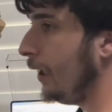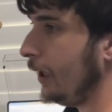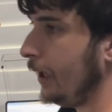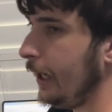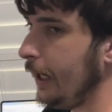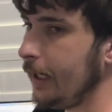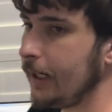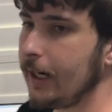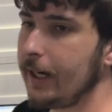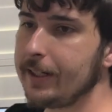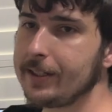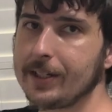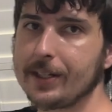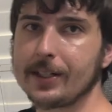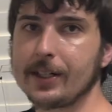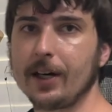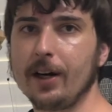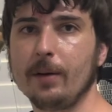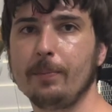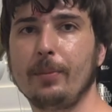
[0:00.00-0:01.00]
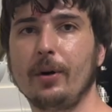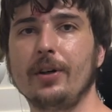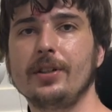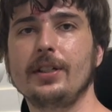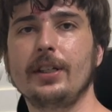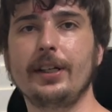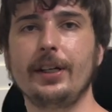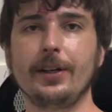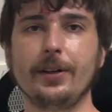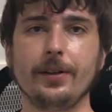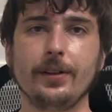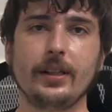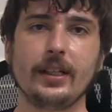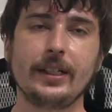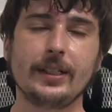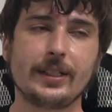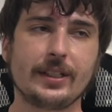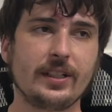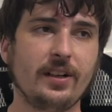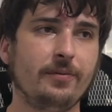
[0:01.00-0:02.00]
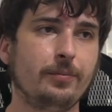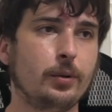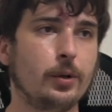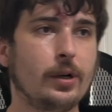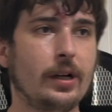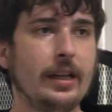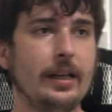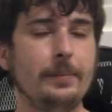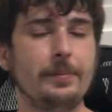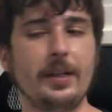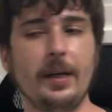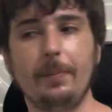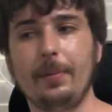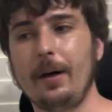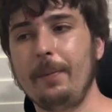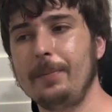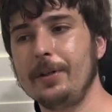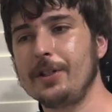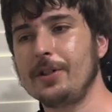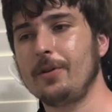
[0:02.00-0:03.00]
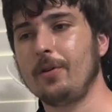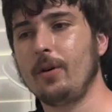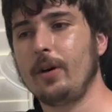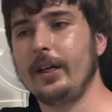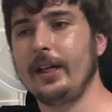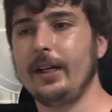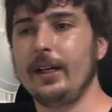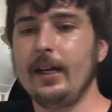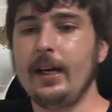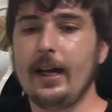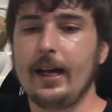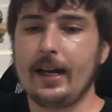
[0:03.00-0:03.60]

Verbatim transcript: Hey guys, it's Godbars here, the self proclaimed hip hop historian,